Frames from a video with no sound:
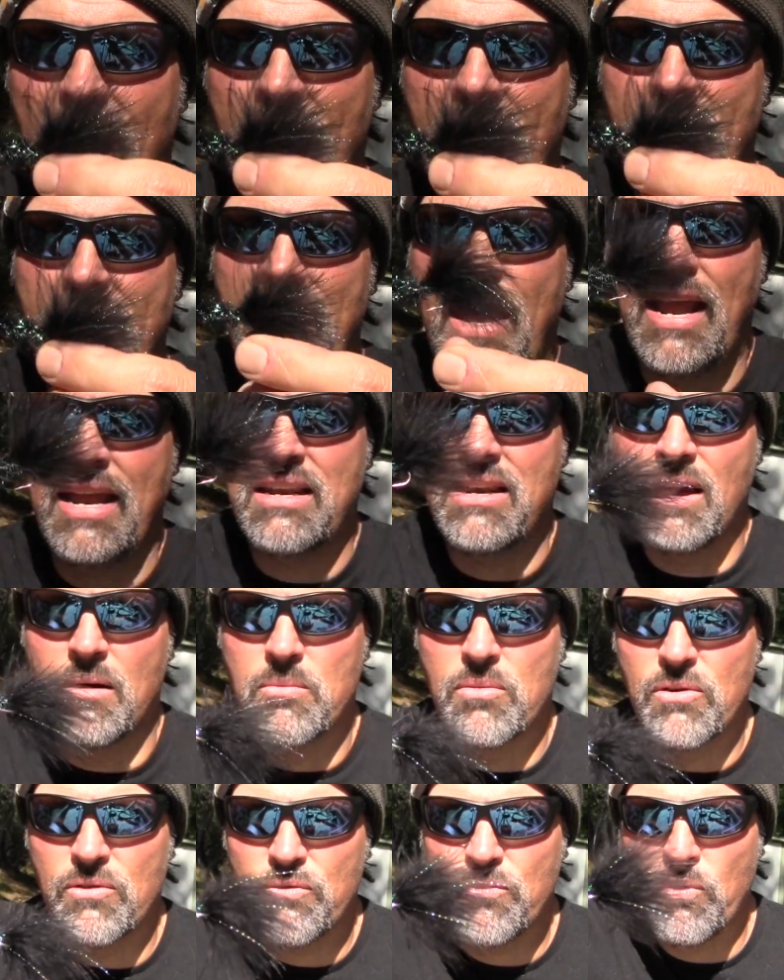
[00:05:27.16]
and a
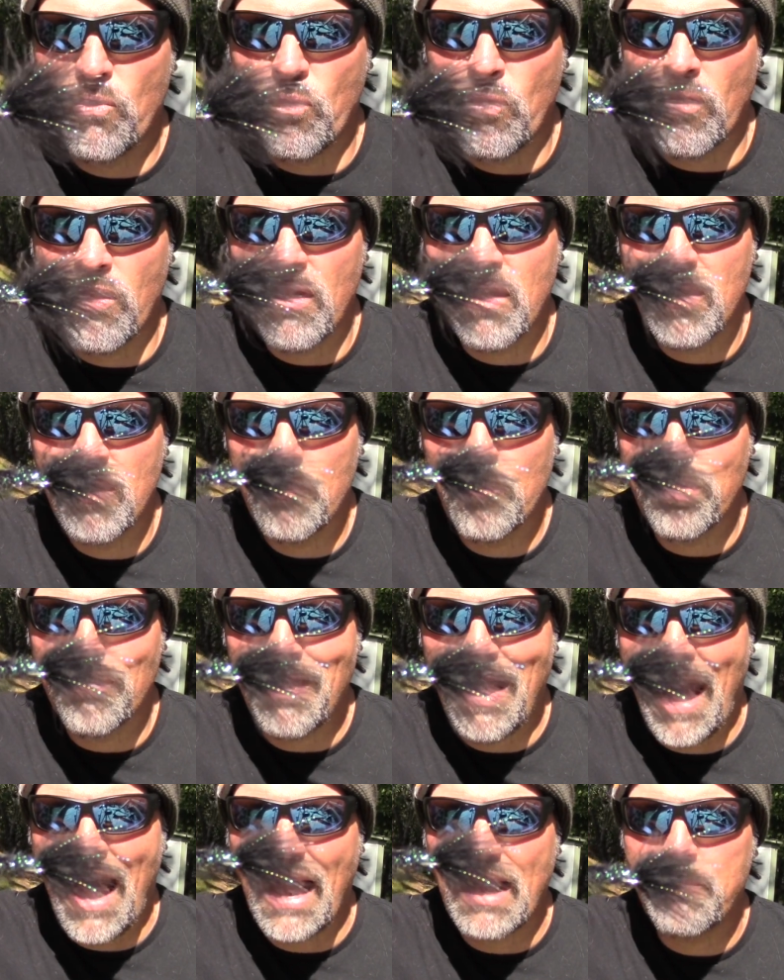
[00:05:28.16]
number four
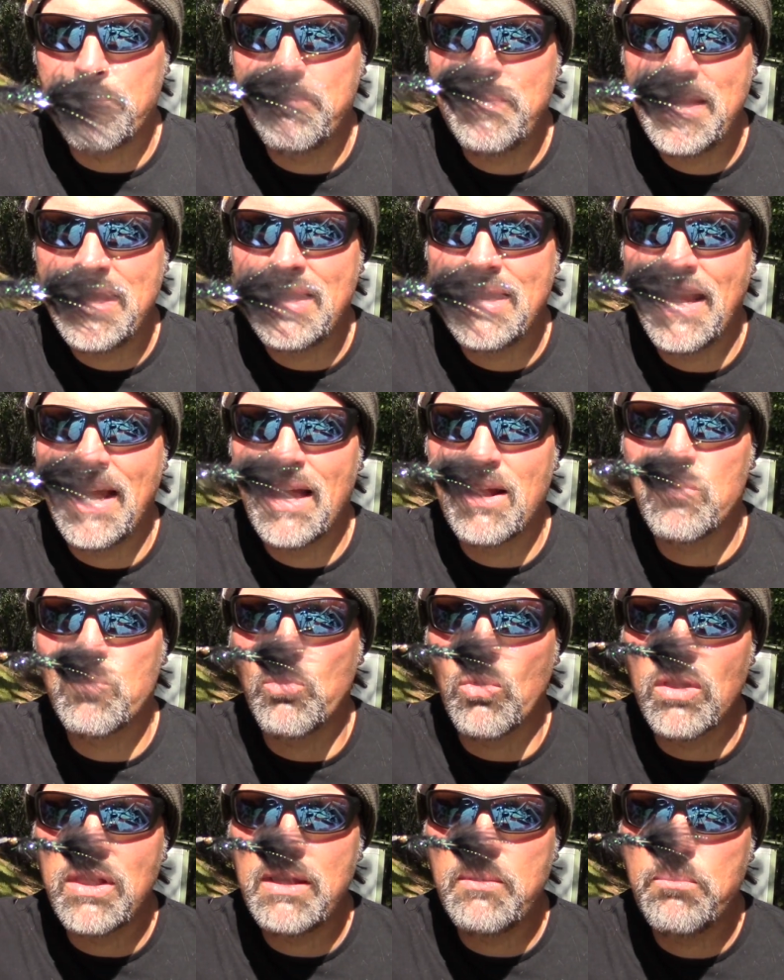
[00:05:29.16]
black beadhead
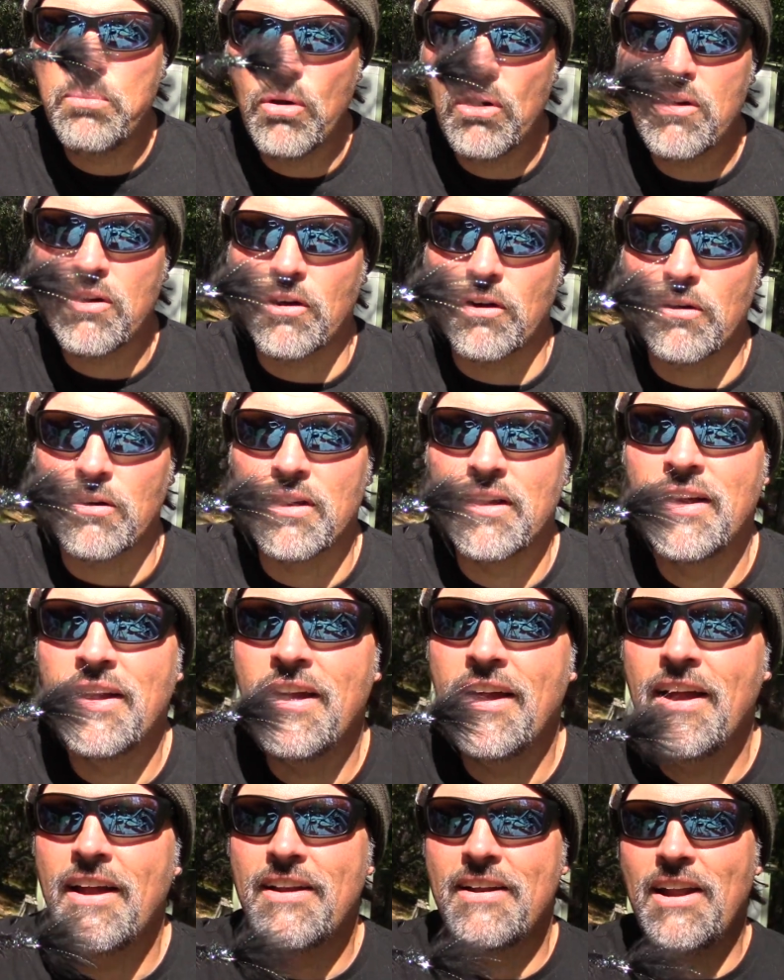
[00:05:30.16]
woolly bugger.
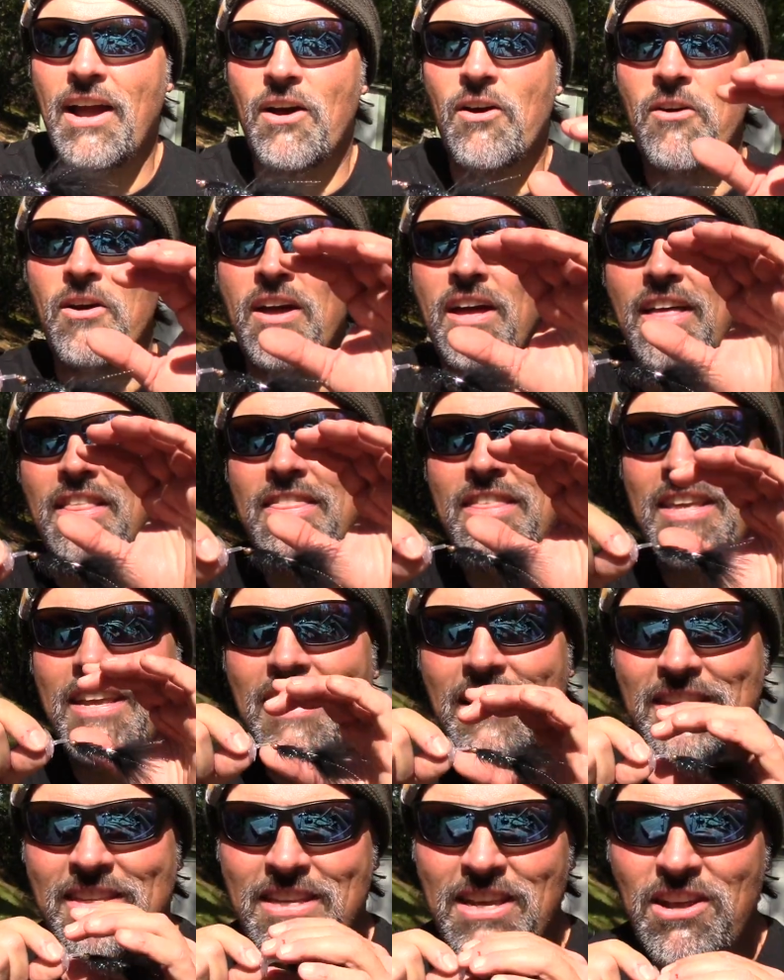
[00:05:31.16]
Now, the
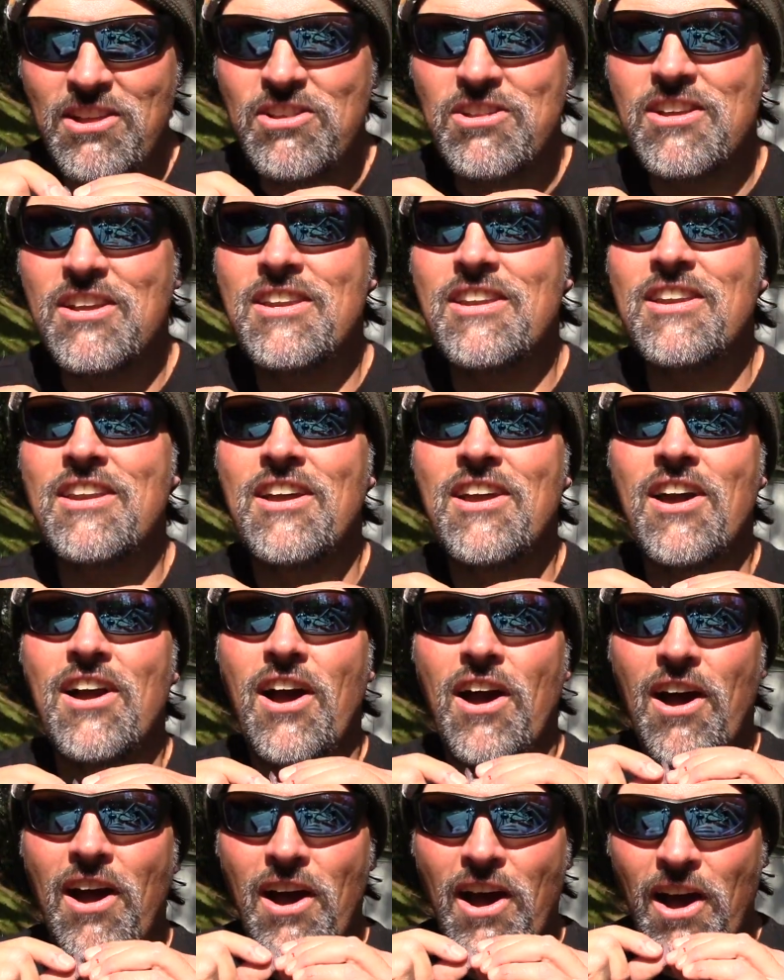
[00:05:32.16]
addition
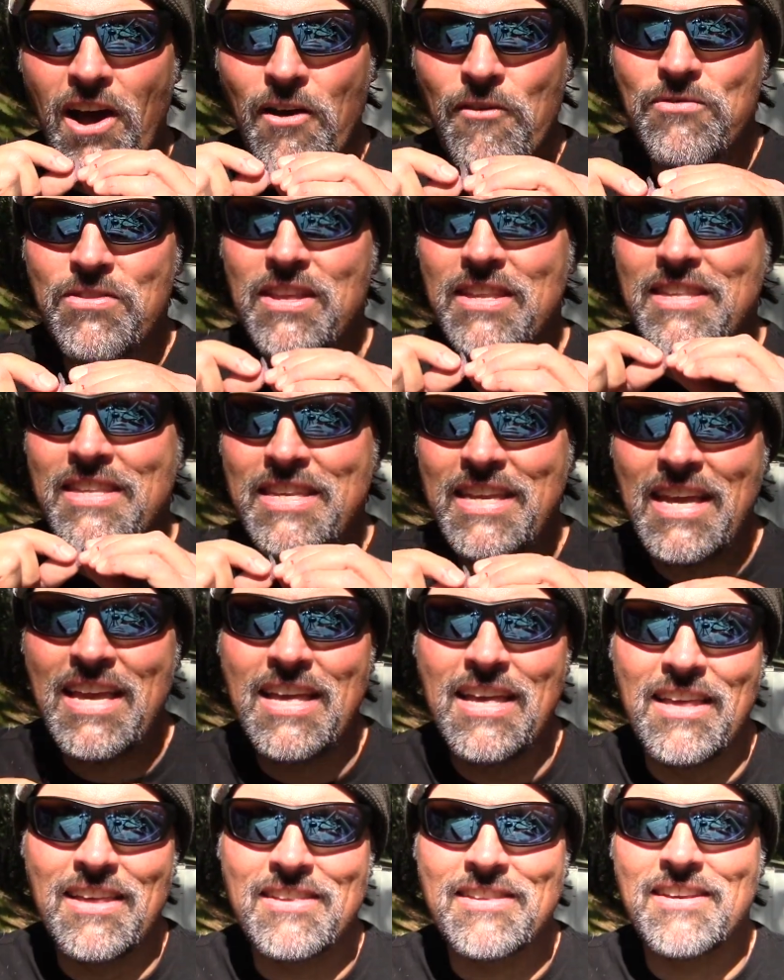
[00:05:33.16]
of the
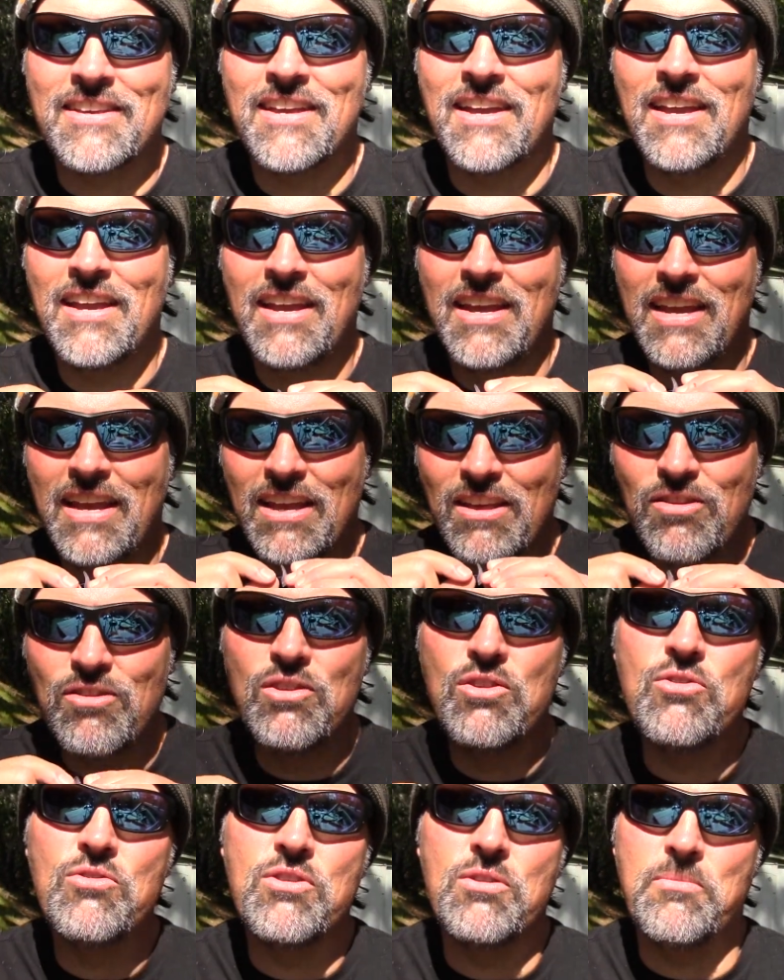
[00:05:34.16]
disc is
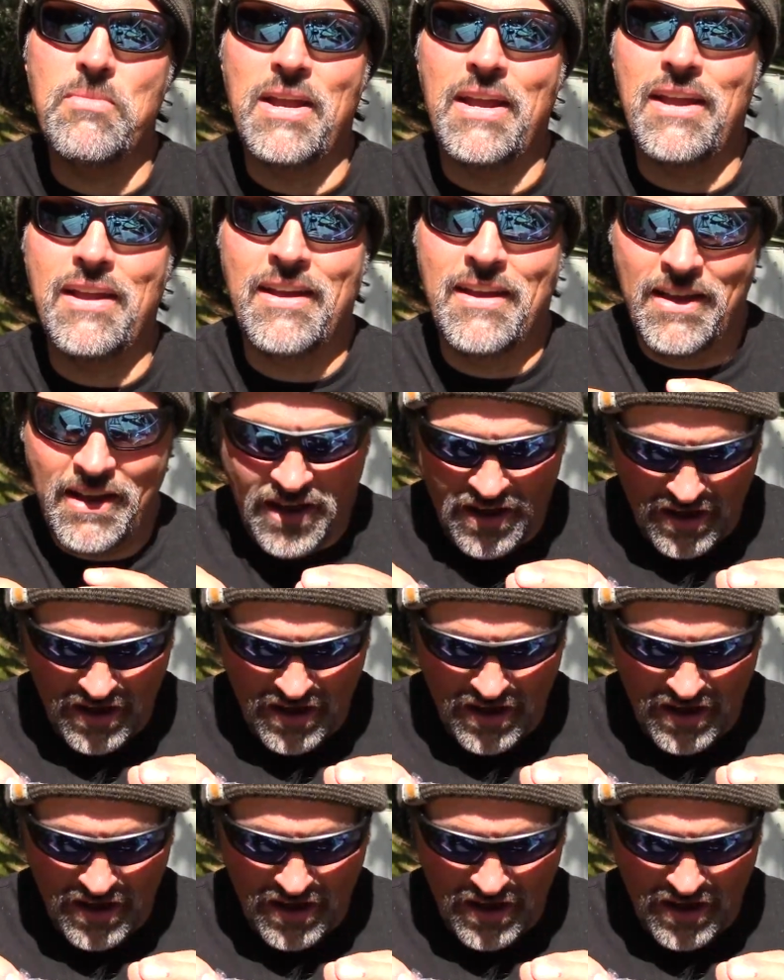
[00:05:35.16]
new to me.